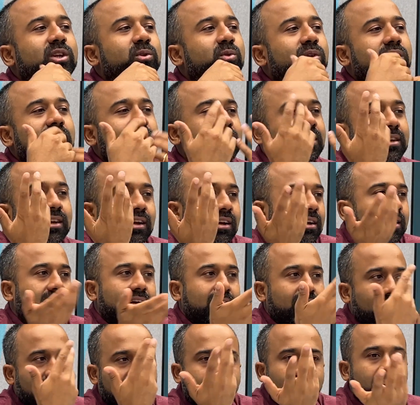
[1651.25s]
anyone in
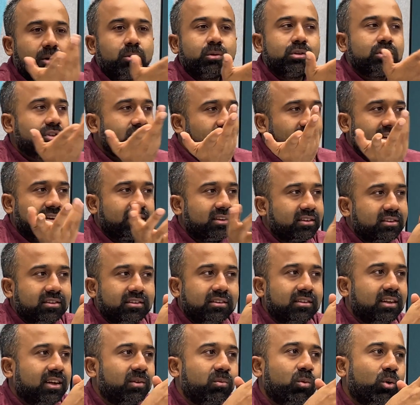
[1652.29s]
our
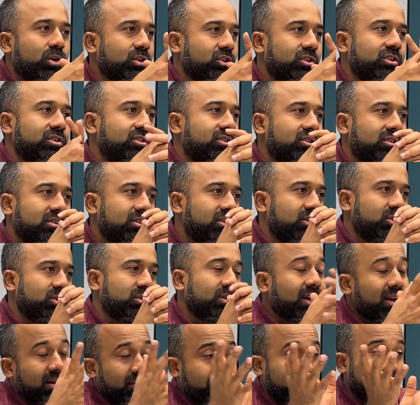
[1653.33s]
generation that watches the news.
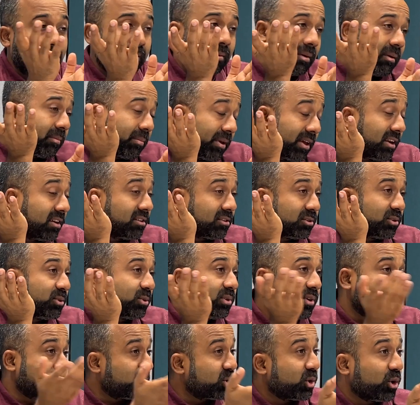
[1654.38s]
My parents
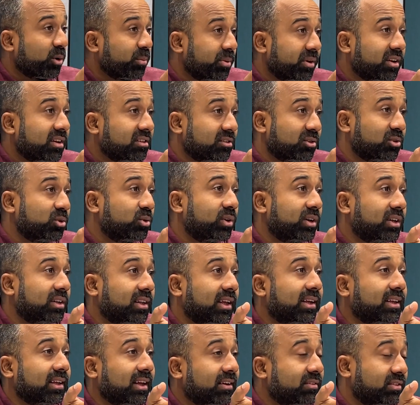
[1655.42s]
do. I'm sure your parents do, and
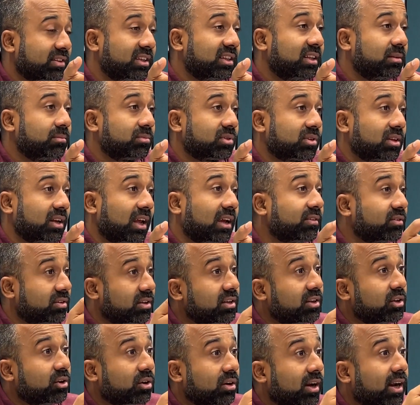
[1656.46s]
I've seen them. I've
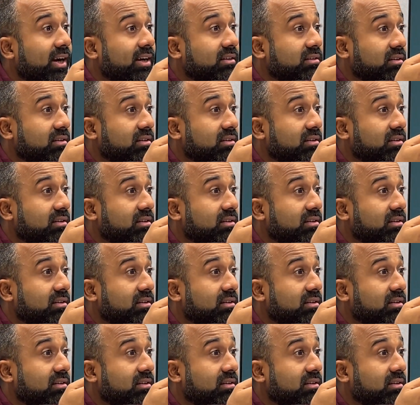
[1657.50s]
seen your dad